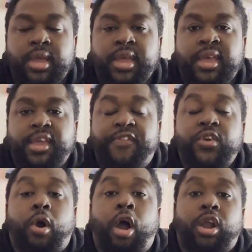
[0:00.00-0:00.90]
If
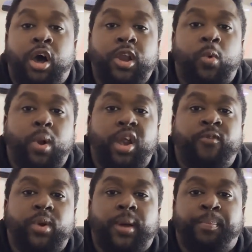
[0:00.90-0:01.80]
you are unaware
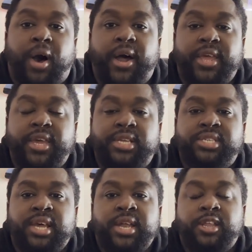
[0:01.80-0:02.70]
of what a bot
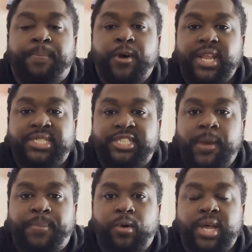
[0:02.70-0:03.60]
is, to put it
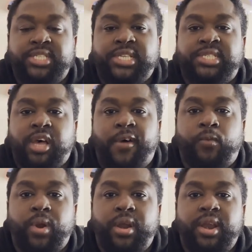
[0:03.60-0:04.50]
simple, it's a
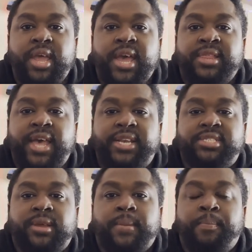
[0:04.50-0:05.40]
software
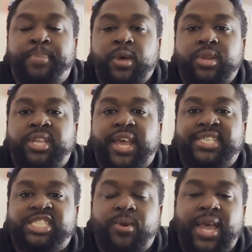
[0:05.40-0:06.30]
that's built to
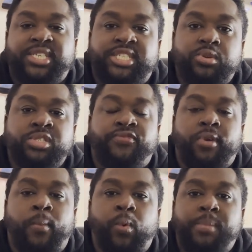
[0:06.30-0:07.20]
extract shoes
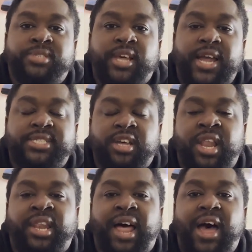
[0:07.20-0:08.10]
from websites a
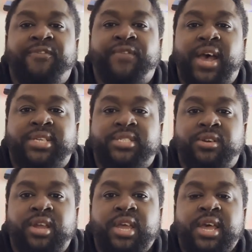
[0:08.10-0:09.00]
lot
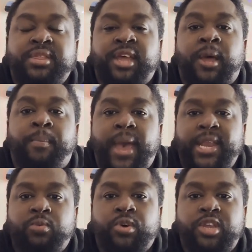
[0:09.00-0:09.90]
faster than a
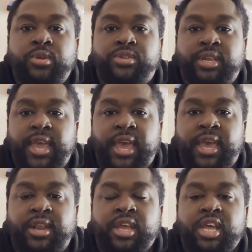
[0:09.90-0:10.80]
manual user
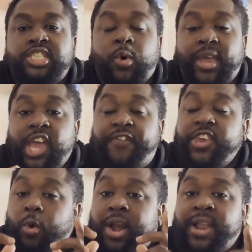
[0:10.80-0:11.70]
can. So if
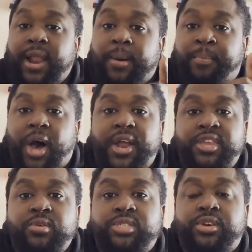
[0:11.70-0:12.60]
you are not a bot
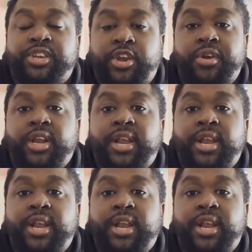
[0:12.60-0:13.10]
user, you're going to